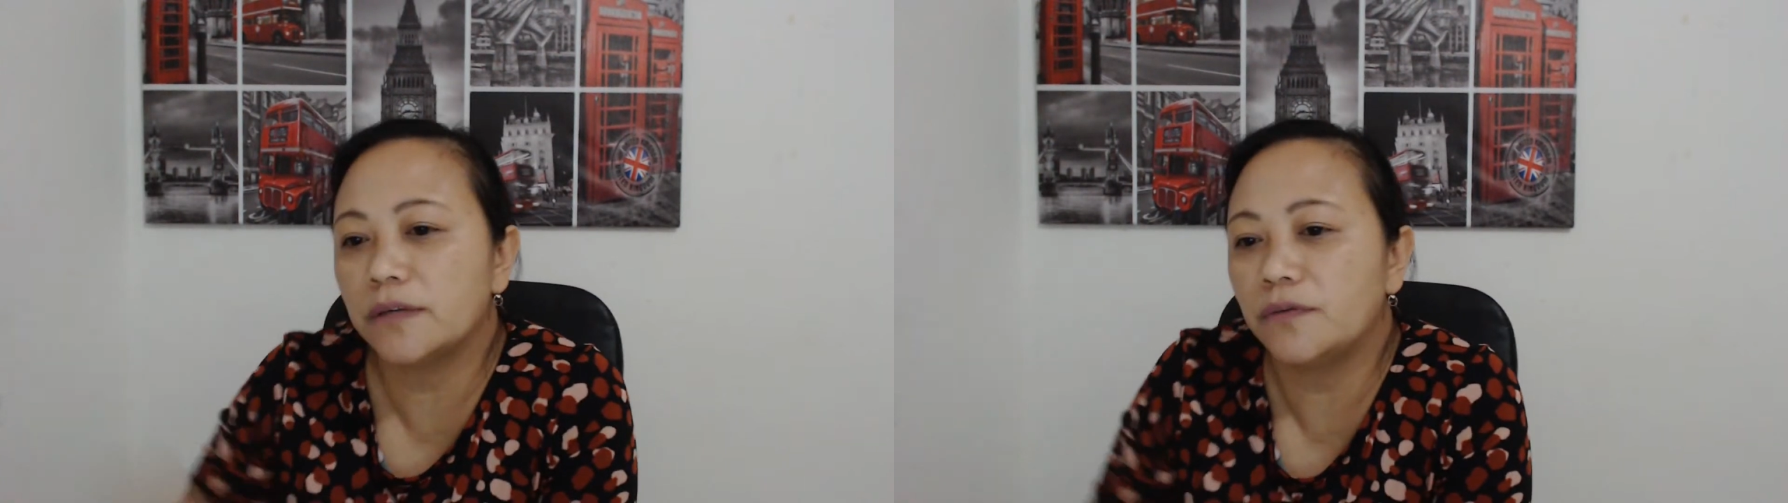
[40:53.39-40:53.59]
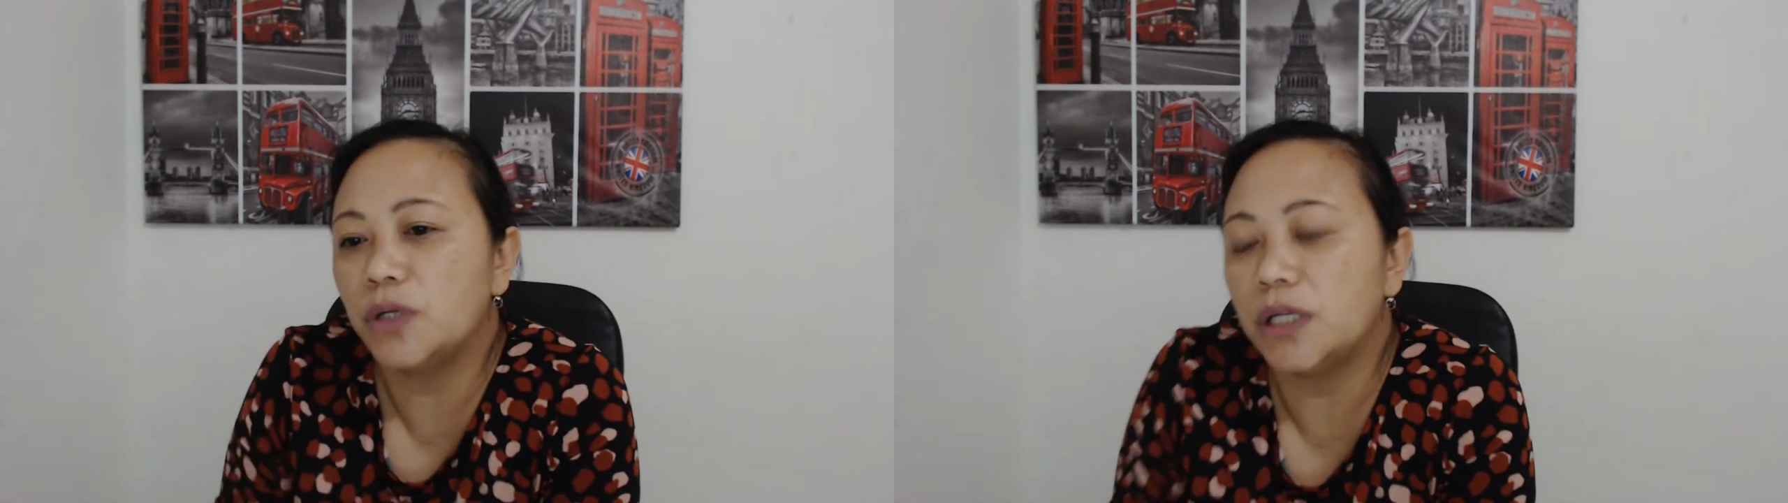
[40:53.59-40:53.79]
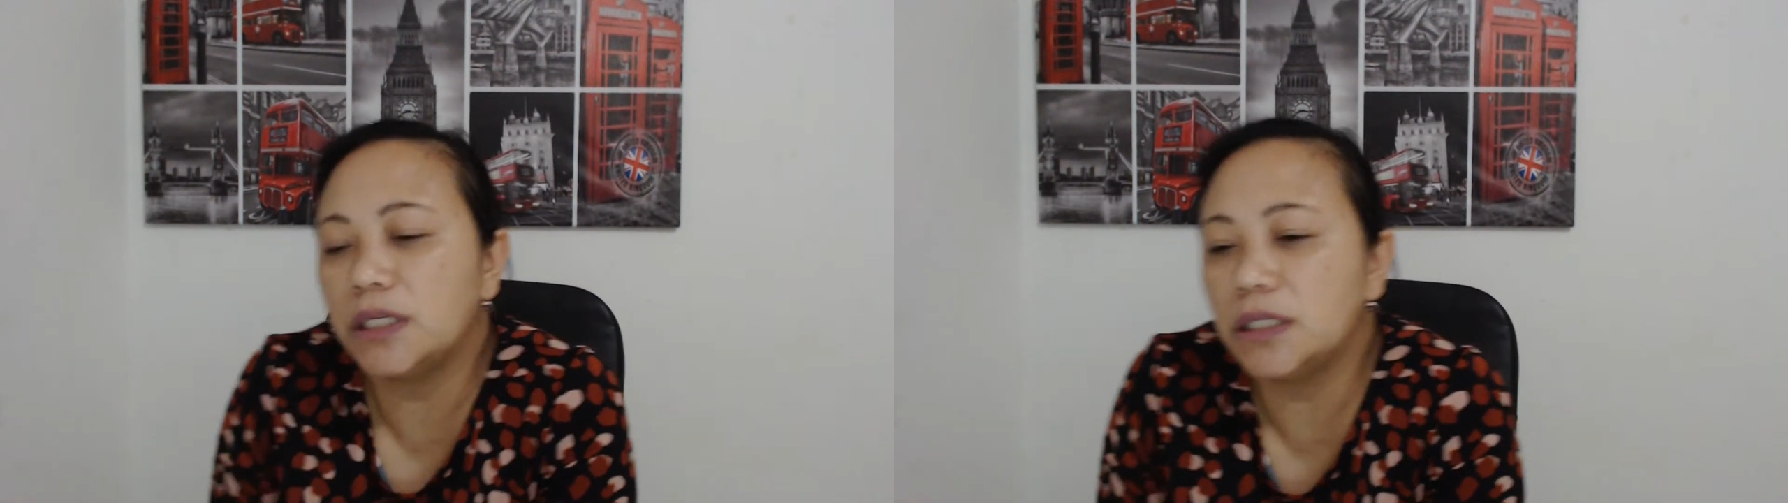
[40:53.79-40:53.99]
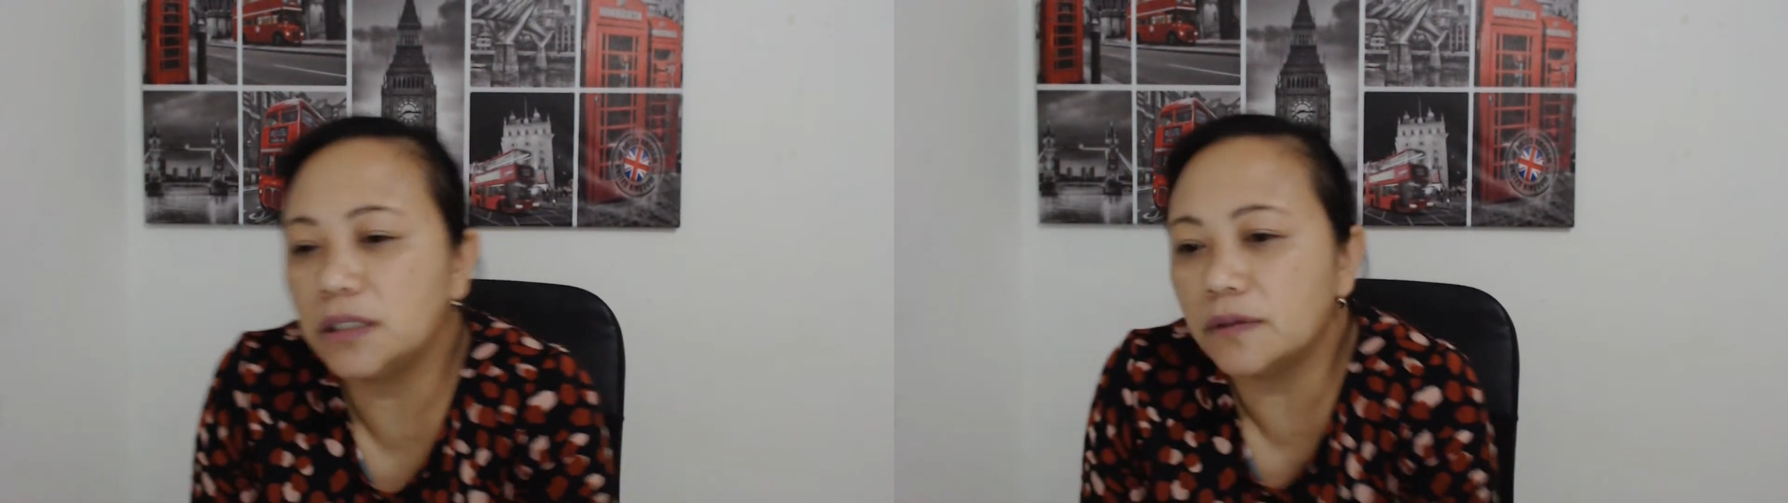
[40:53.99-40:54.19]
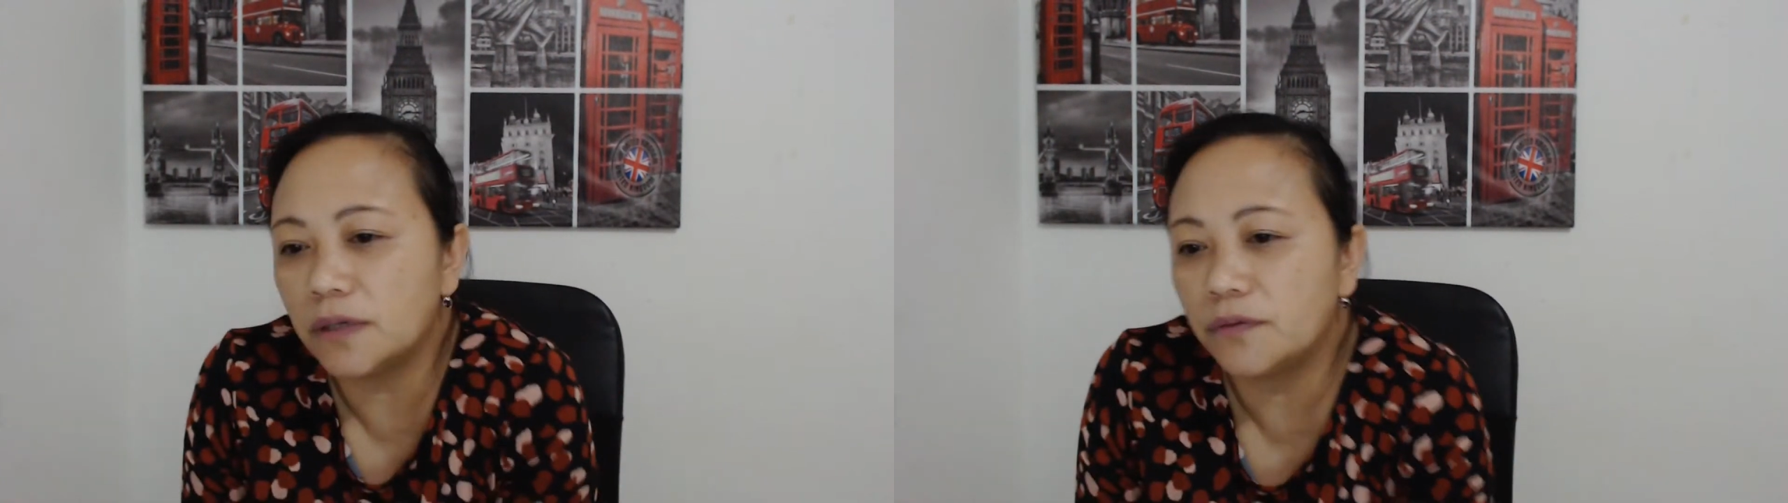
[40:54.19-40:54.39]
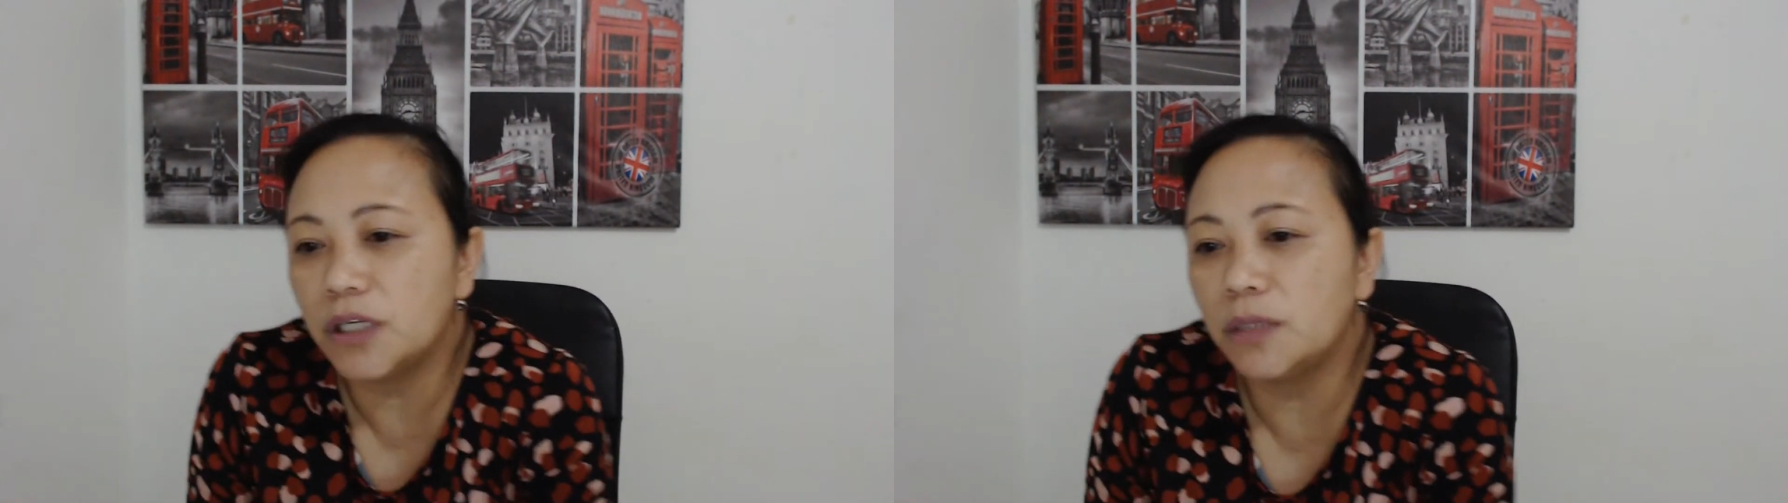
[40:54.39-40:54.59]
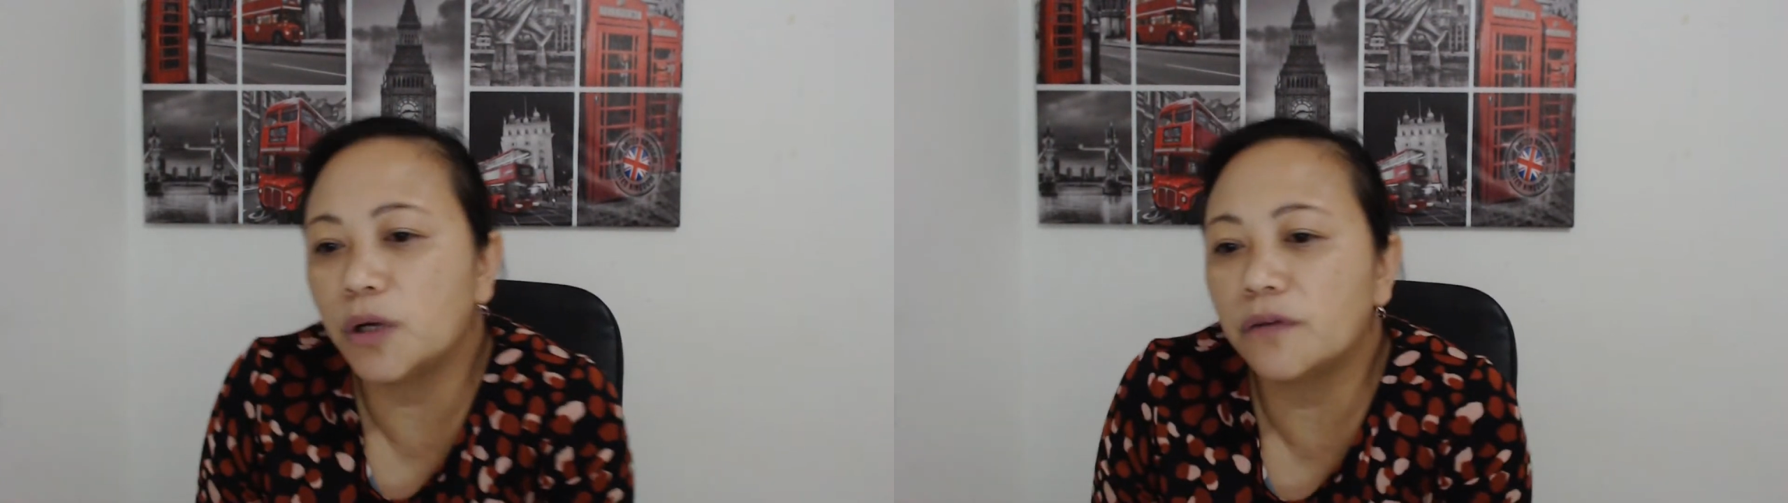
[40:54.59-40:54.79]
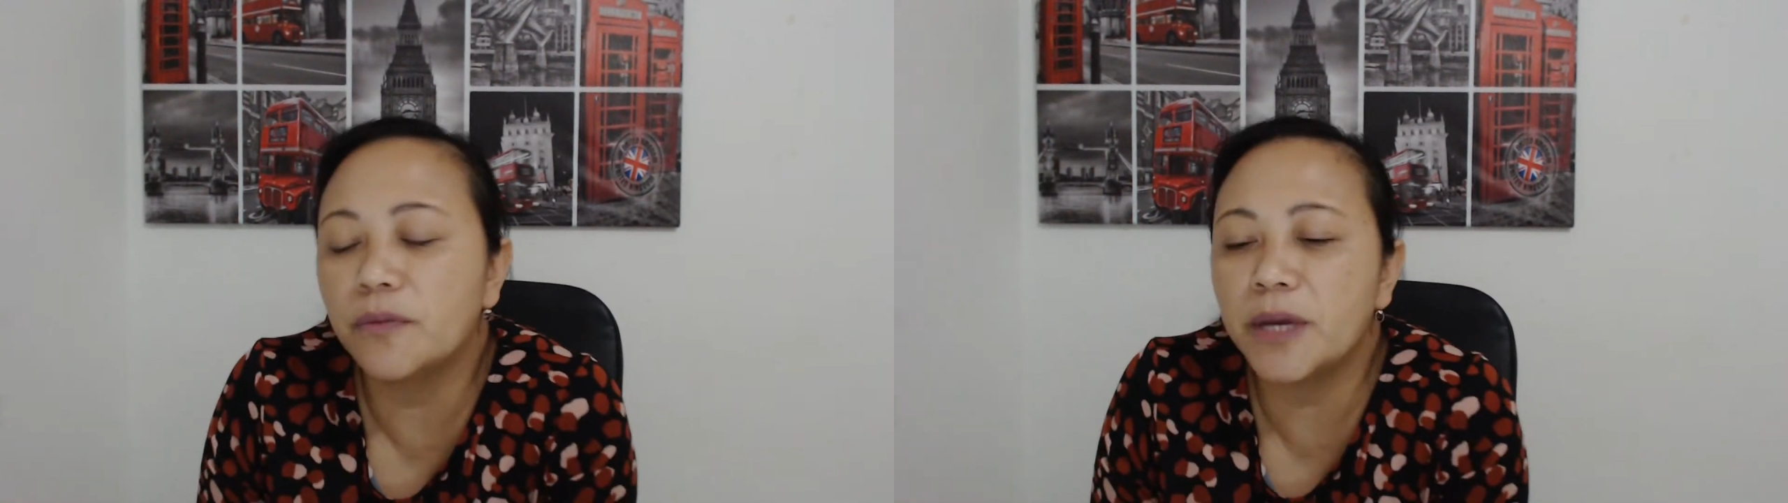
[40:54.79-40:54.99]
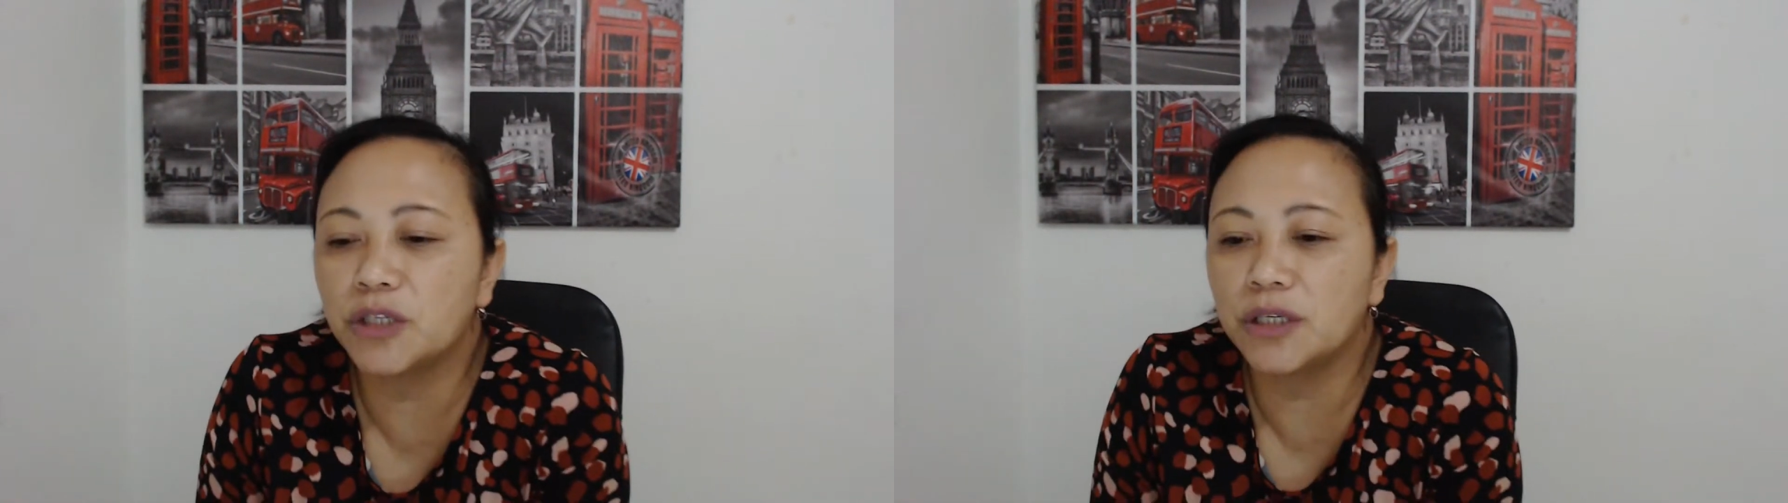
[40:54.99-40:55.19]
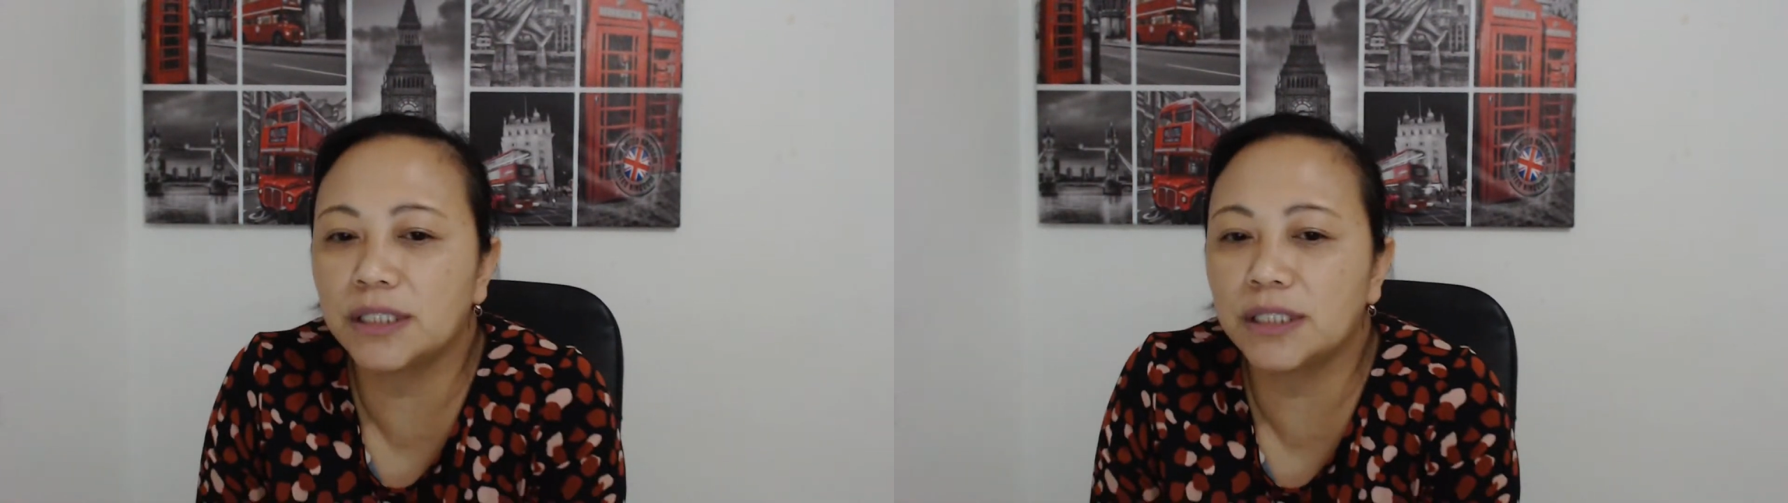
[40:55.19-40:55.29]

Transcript: if you need more information.